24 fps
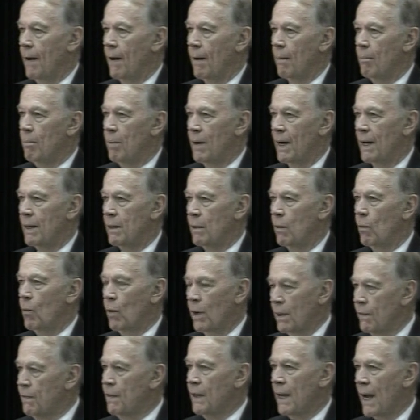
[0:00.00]
but
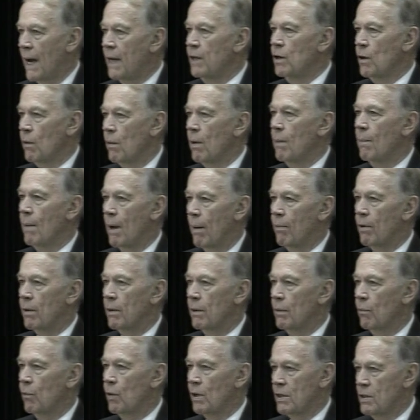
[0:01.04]
one thing I do remember
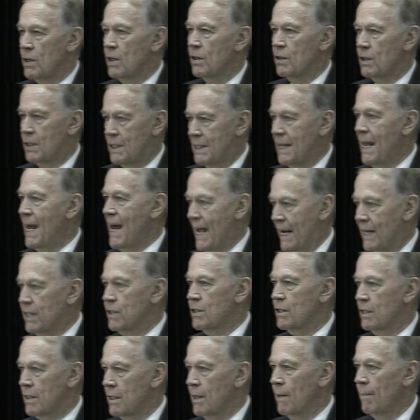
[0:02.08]
was his
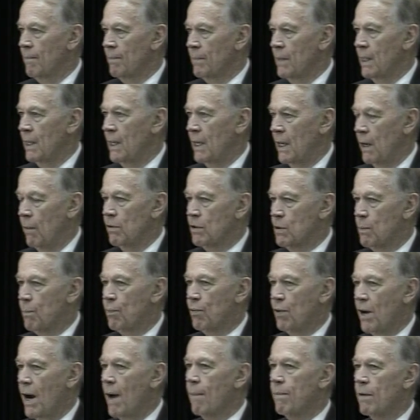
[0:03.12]
text. It was
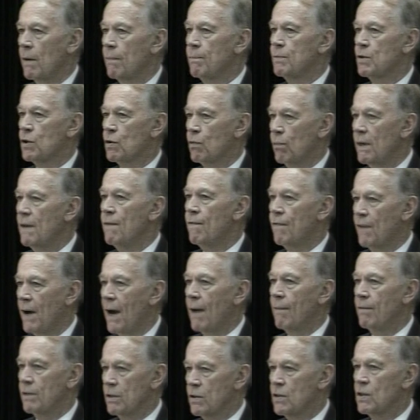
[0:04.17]
Proverbs 3,
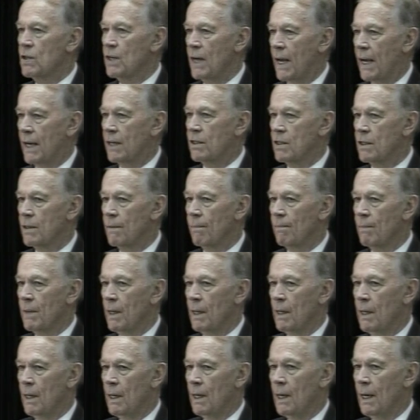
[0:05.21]
5, and 6.
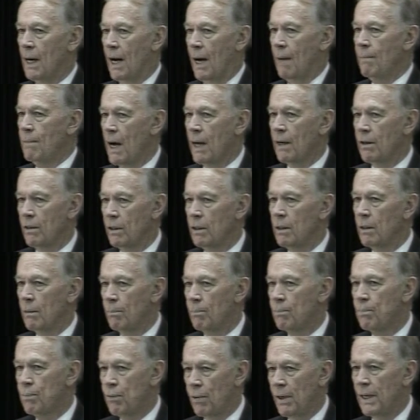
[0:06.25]
I'm not going to
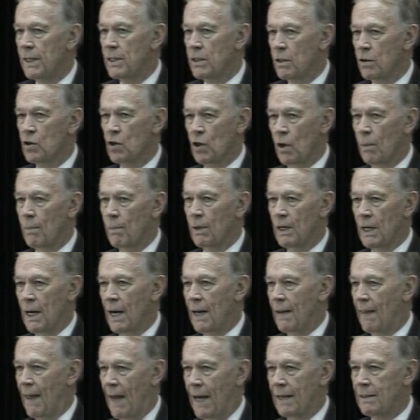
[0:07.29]
preach a sermon on
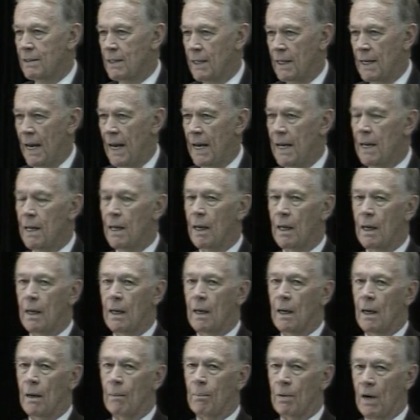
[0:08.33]
that today,
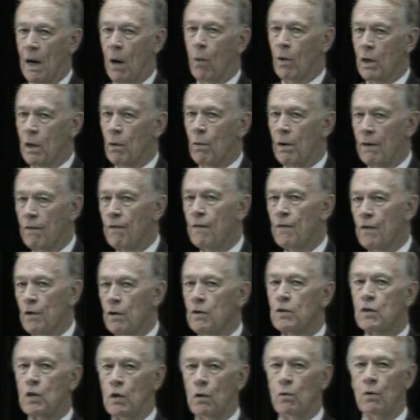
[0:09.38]
but I want to refer
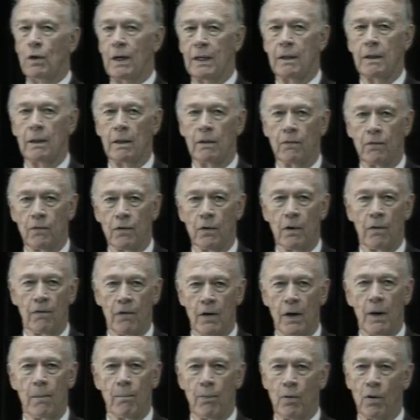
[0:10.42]
to it for a
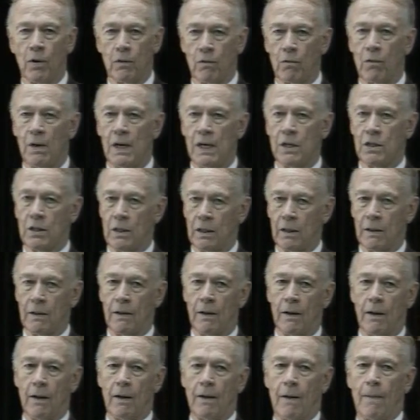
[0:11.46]
very important reason.
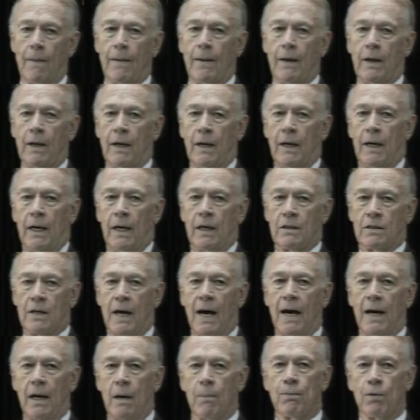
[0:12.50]
As
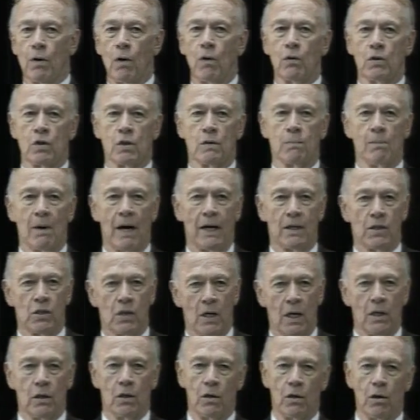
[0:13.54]
I approached my
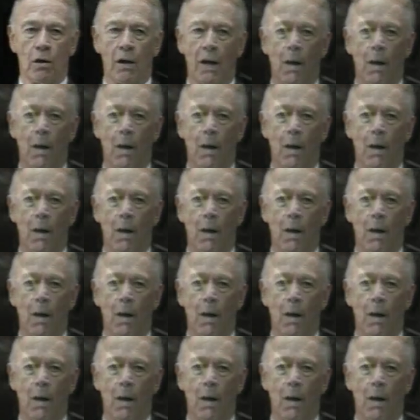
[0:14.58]
senior year, I